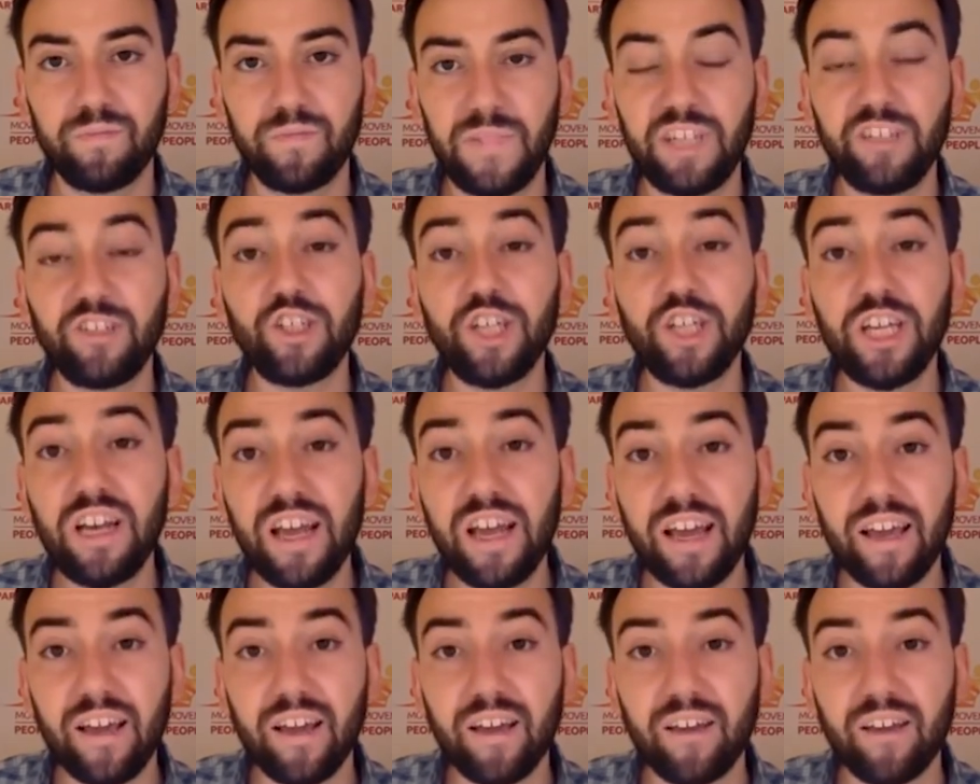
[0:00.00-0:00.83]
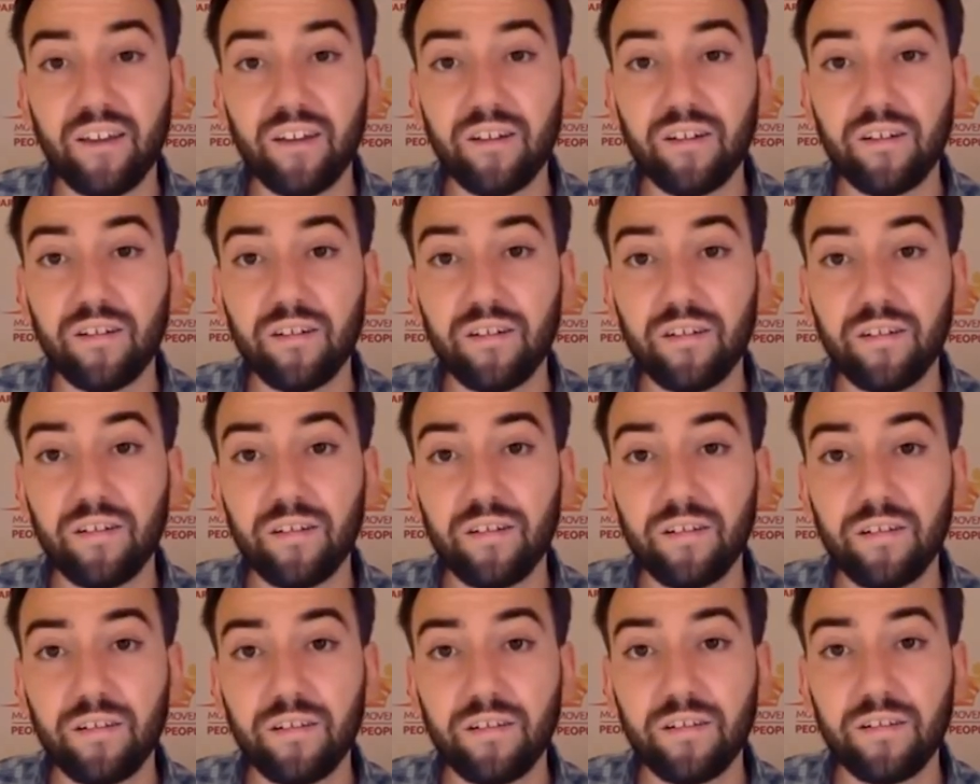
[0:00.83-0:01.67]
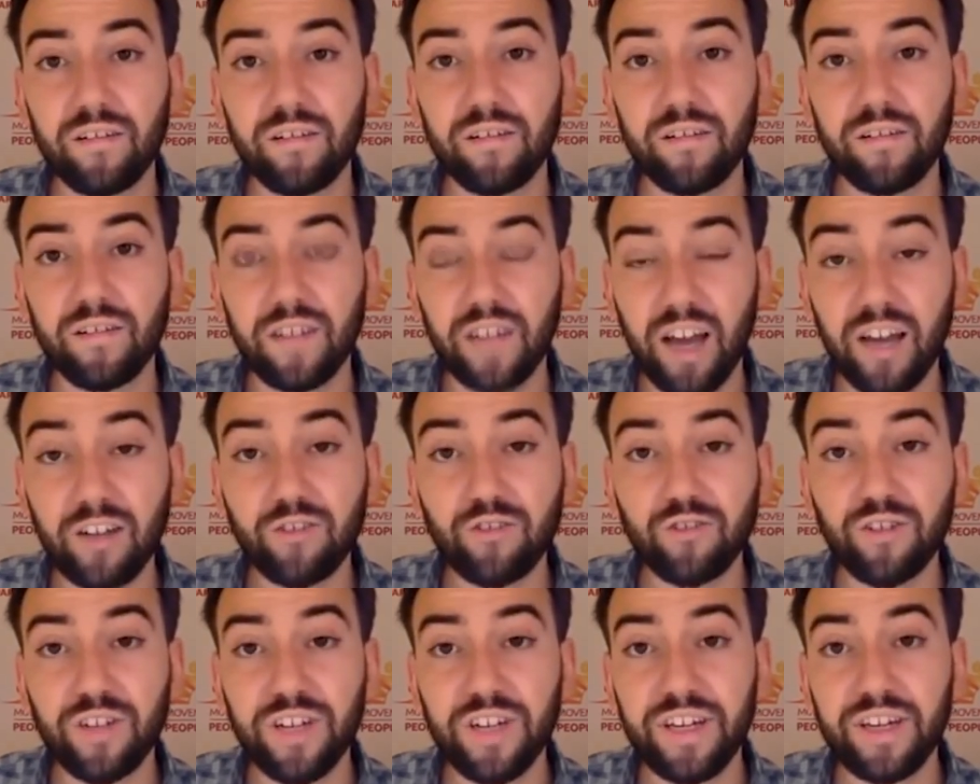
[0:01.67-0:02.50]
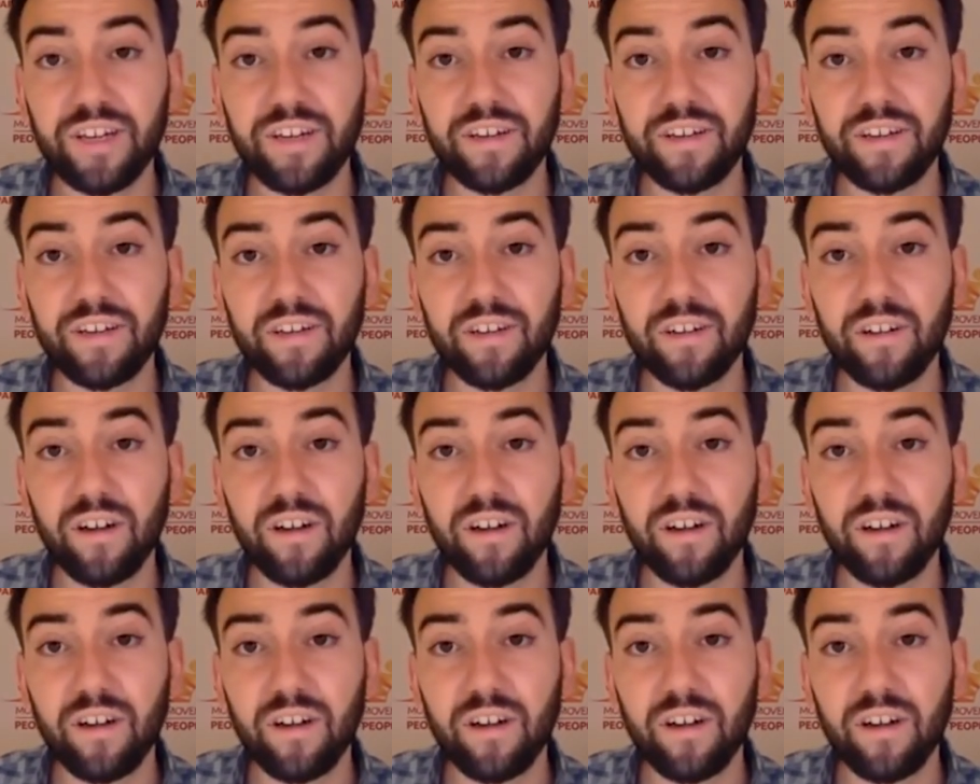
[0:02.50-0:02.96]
In Chile, the country